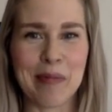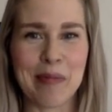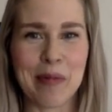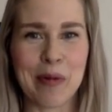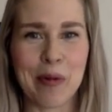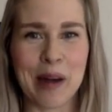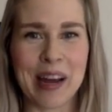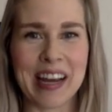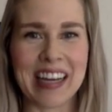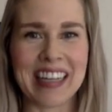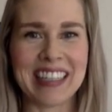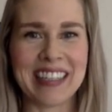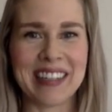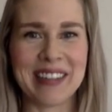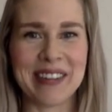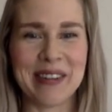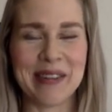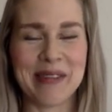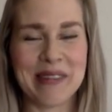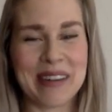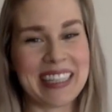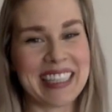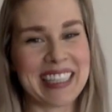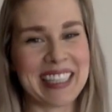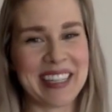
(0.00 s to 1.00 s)
way to
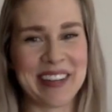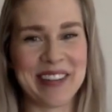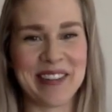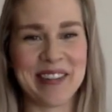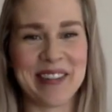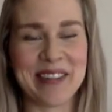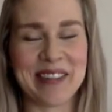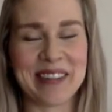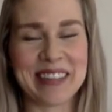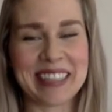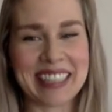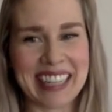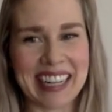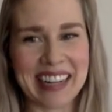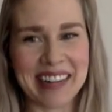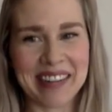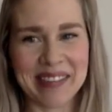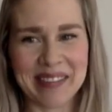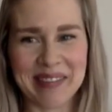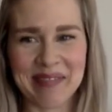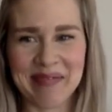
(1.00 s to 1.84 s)
rescue yourself.